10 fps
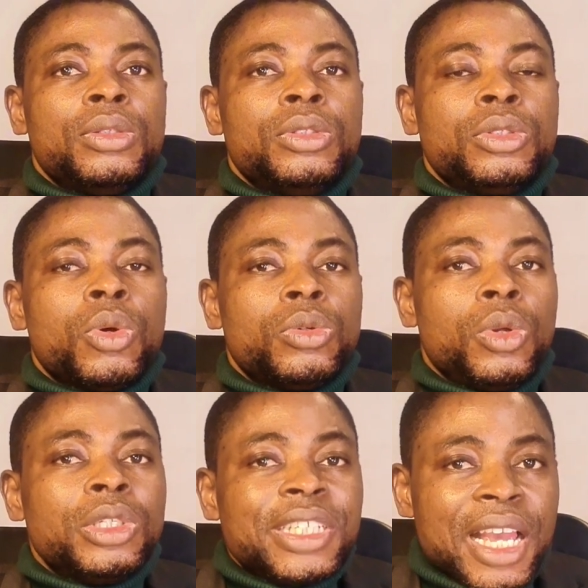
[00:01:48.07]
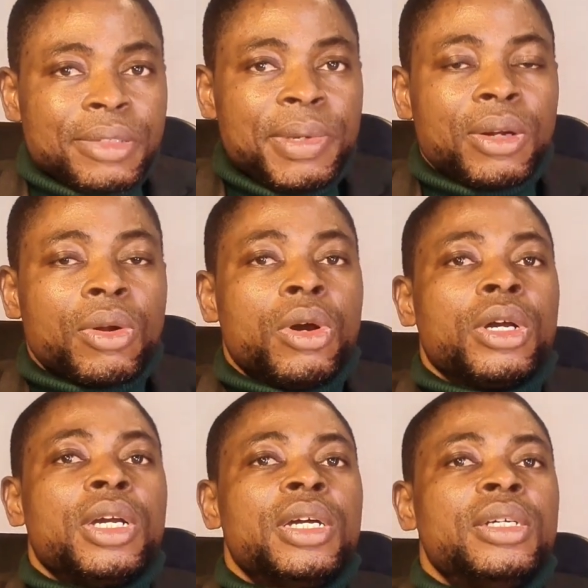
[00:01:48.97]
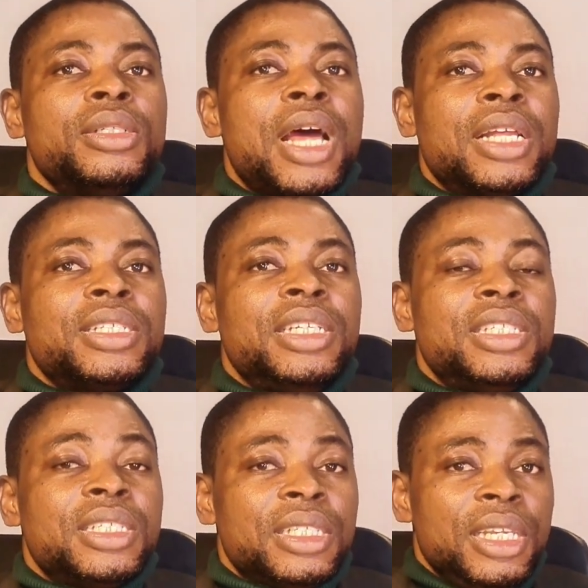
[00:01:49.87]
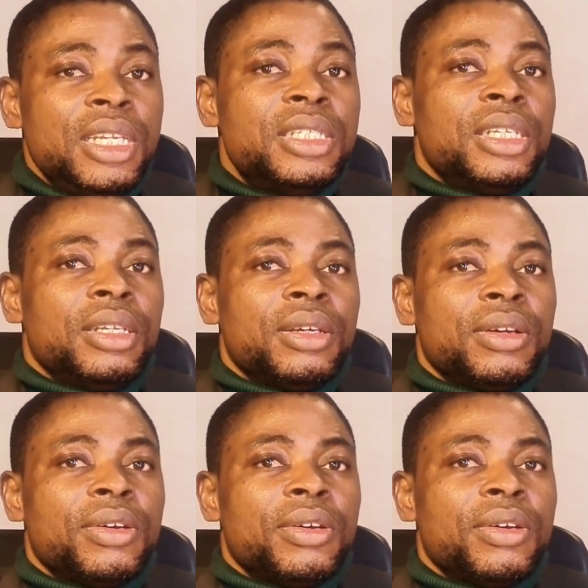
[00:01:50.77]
So don't get me wrong that it is easy